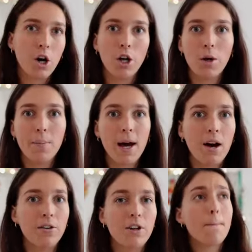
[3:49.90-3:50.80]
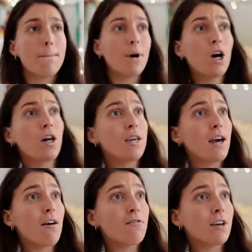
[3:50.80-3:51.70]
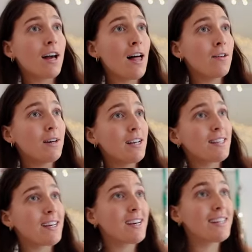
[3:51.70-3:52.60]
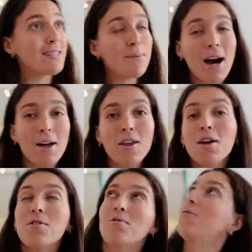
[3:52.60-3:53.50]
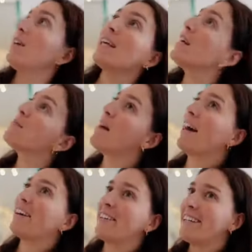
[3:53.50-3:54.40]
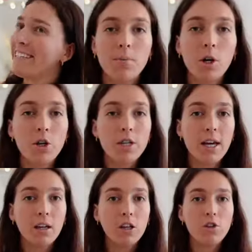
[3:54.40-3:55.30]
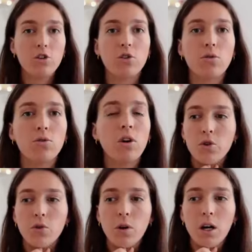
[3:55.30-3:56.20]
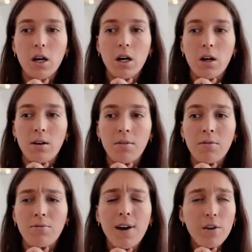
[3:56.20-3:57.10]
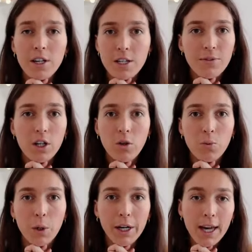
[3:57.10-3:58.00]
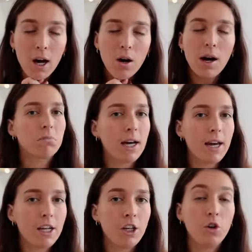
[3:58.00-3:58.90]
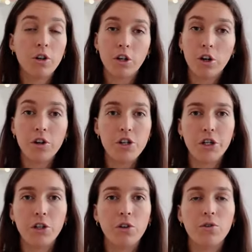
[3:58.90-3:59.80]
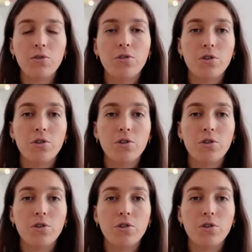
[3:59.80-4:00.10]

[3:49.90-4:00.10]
not about burning off the calories, it's about feeling better. I'm not telling you to do a very difficult workout, guiding you or encouraging you